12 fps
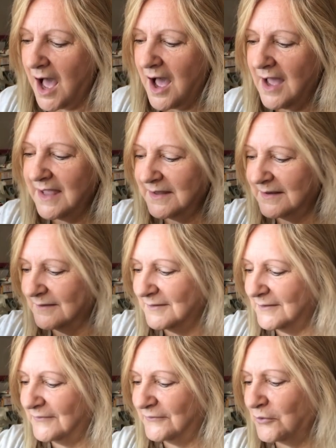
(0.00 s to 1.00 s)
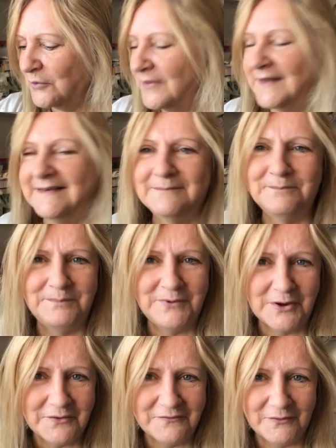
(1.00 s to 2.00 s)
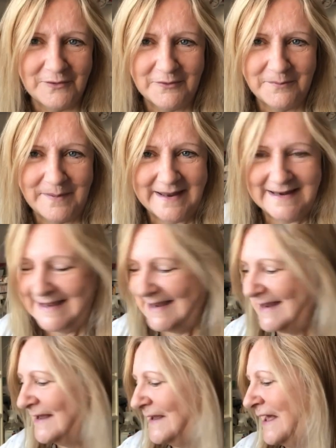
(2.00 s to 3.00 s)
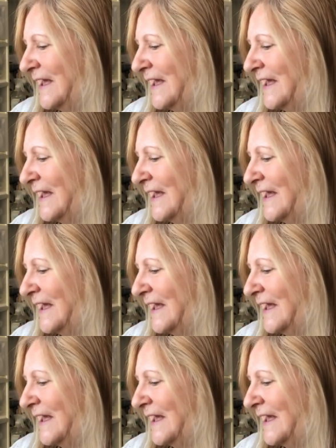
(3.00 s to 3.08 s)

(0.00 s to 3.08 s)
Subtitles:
I saw this beautiful little penny